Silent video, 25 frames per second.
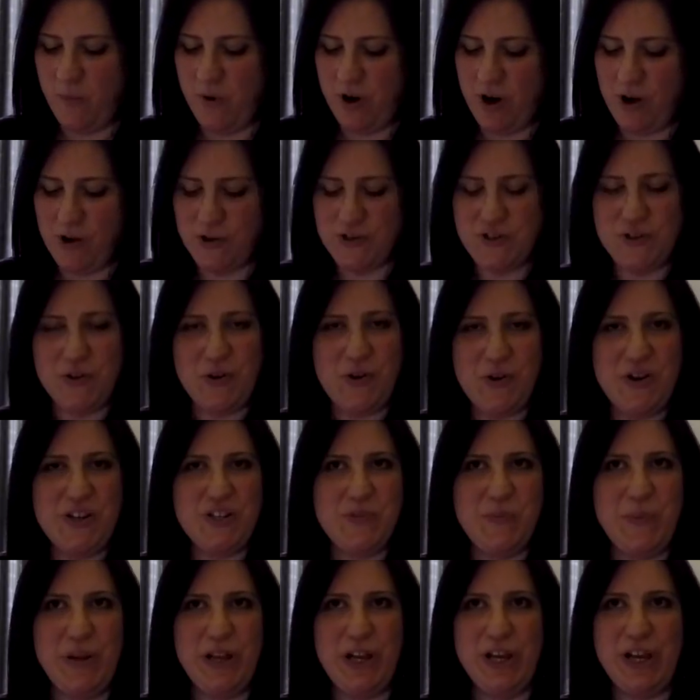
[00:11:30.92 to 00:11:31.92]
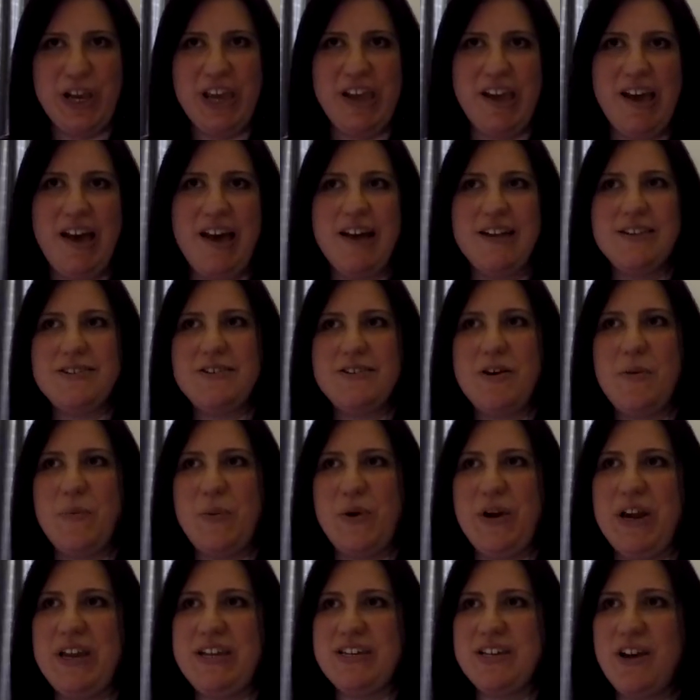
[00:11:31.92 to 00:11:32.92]
We're also going to be looking at
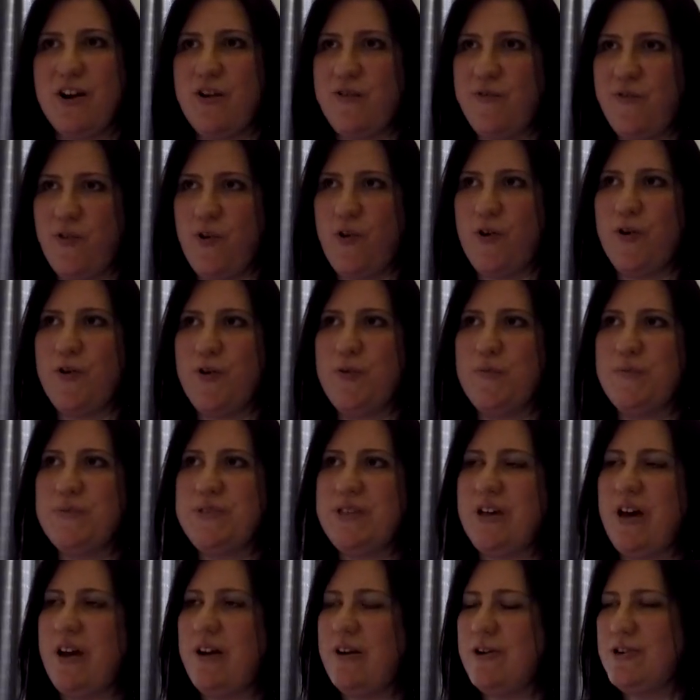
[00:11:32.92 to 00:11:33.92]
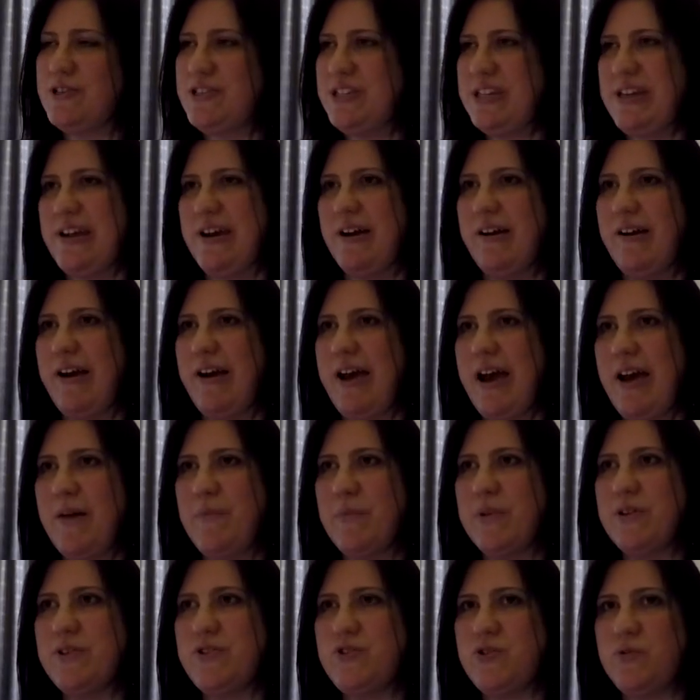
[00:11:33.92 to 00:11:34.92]
upgrading our forums and our
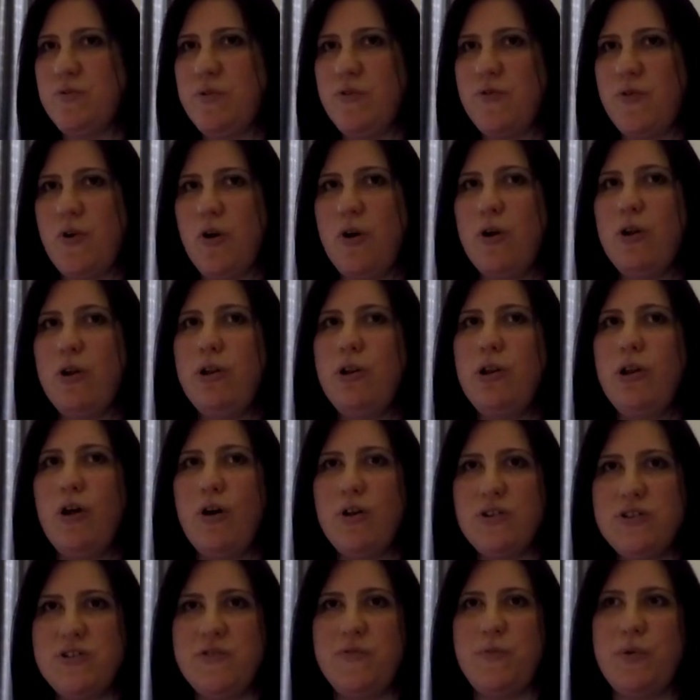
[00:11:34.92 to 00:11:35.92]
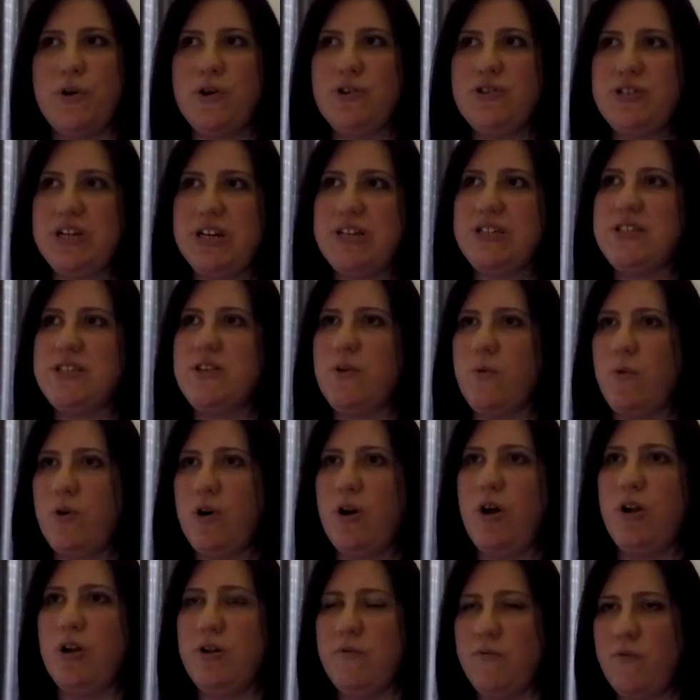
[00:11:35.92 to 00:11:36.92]
CRM. So we've got lots of projects that
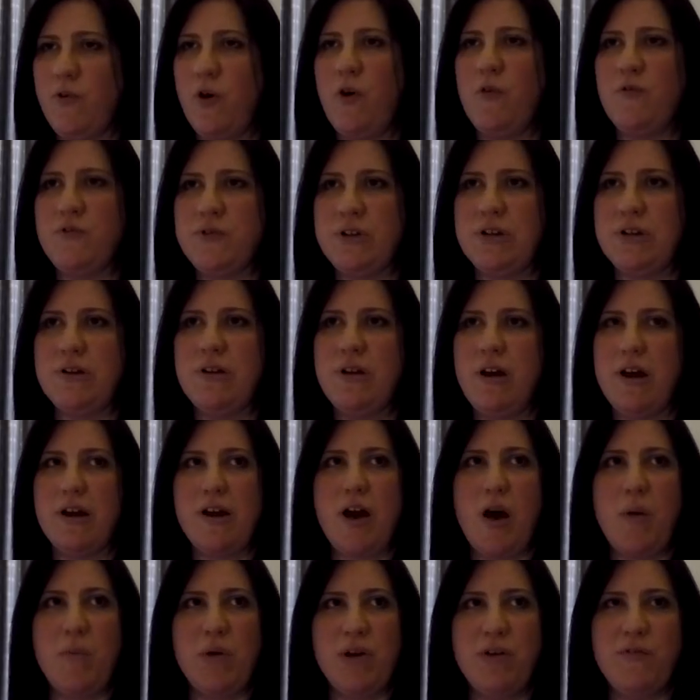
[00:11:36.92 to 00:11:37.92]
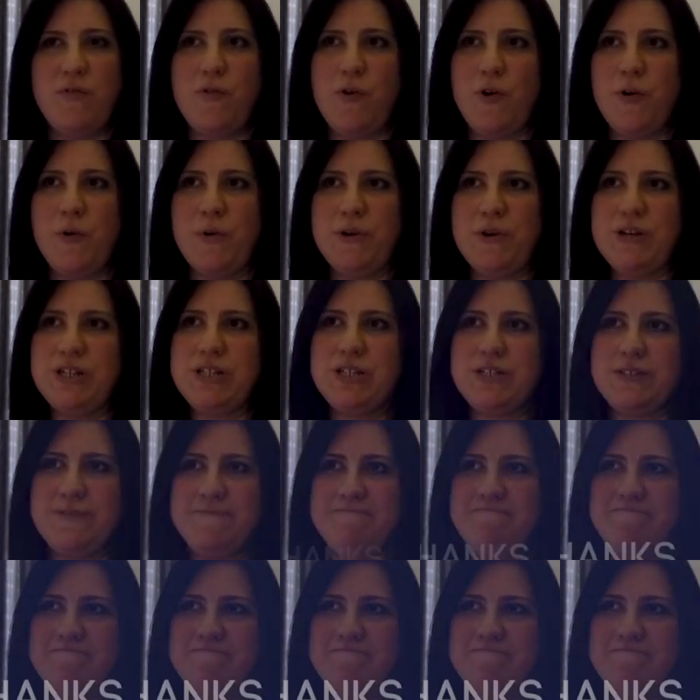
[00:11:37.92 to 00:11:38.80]
we're all involved in coming forward.